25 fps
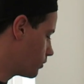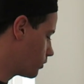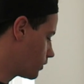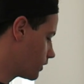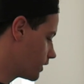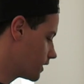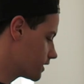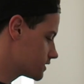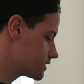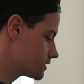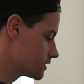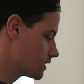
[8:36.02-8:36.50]
all
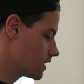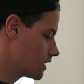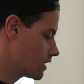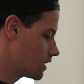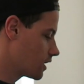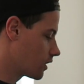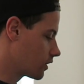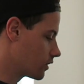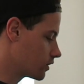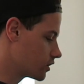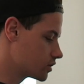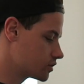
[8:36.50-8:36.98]
this
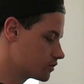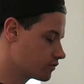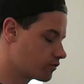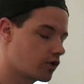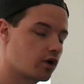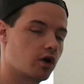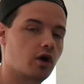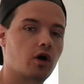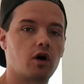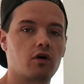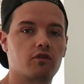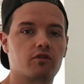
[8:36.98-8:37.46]
and just
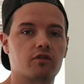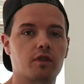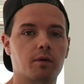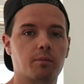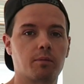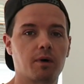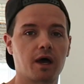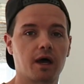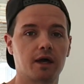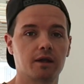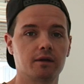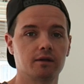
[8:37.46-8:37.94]
fry it off in the
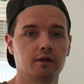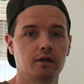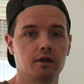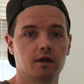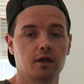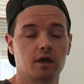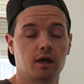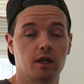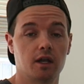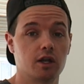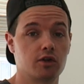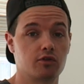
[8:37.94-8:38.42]
pan
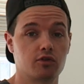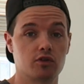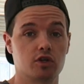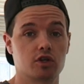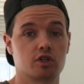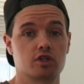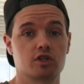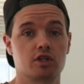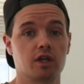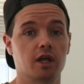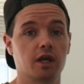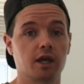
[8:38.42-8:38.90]
and literally
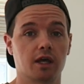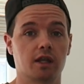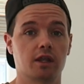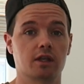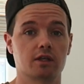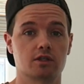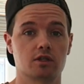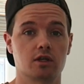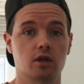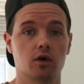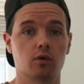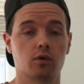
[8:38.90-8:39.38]
just sling it in
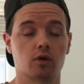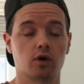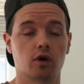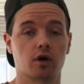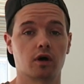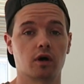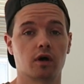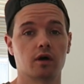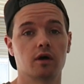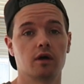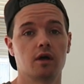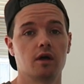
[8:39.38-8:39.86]
the slow
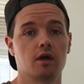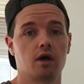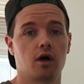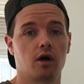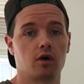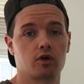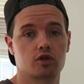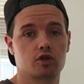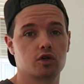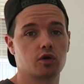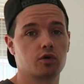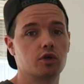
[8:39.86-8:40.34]
cooker.
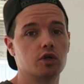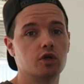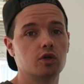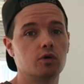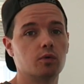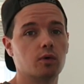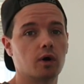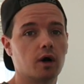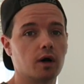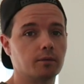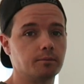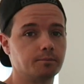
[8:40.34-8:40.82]
I'll show
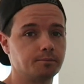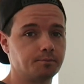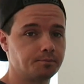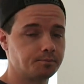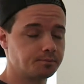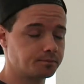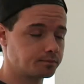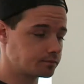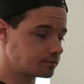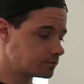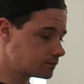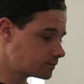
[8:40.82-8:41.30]
you a
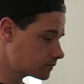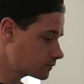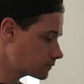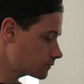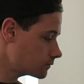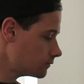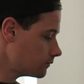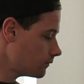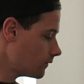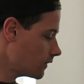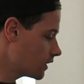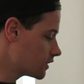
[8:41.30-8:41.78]

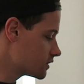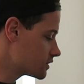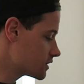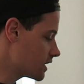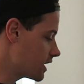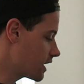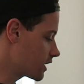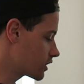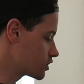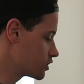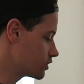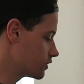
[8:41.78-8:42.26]

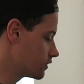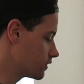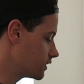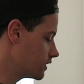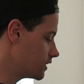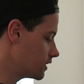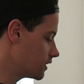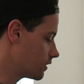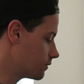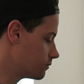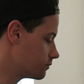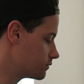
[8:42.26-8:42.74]
selection of
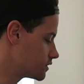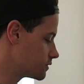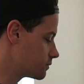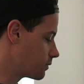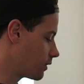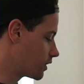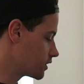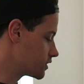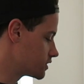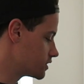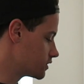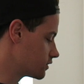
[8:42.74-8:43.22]
the
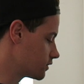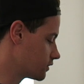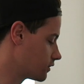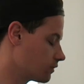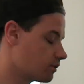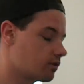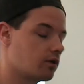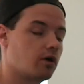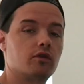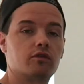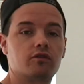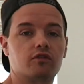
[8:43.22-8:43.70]
spices
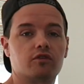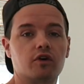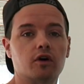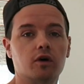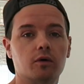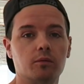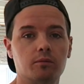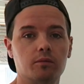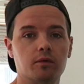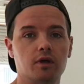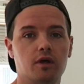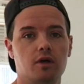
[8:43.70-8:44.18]
on
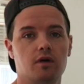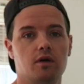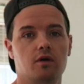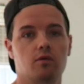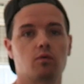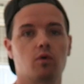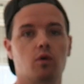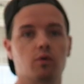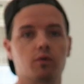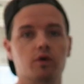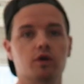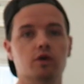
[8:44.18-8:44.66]
film,
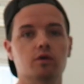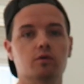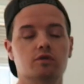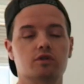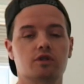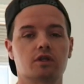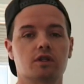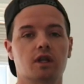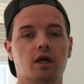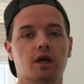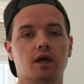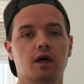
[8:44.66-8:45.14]
what we
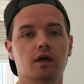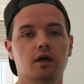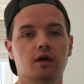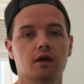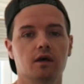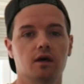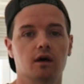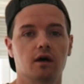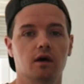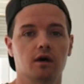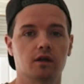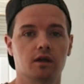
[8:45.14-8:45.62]
use in there,
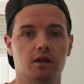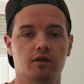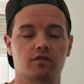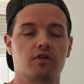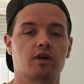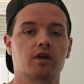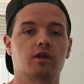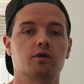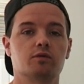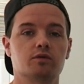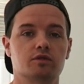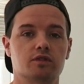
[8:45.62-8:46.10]
and if
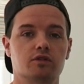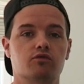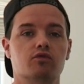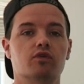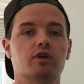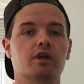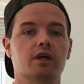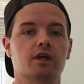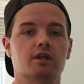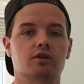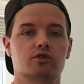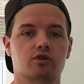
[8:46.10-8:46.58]
anyone's
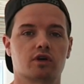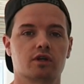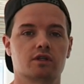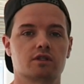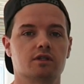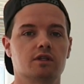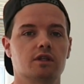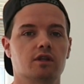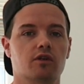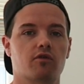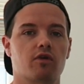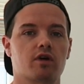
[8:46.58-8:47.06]
really
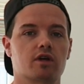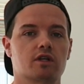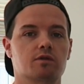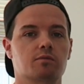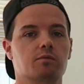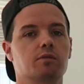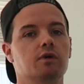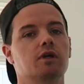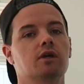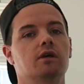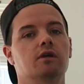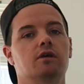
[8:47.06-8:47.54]
interested in the
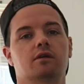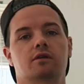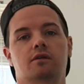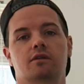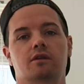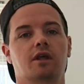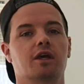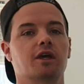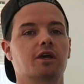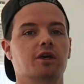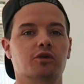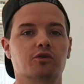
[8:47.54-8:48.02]
recipe,
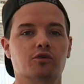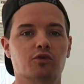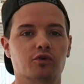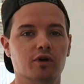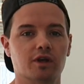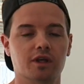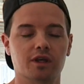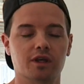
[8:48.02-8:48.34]
they can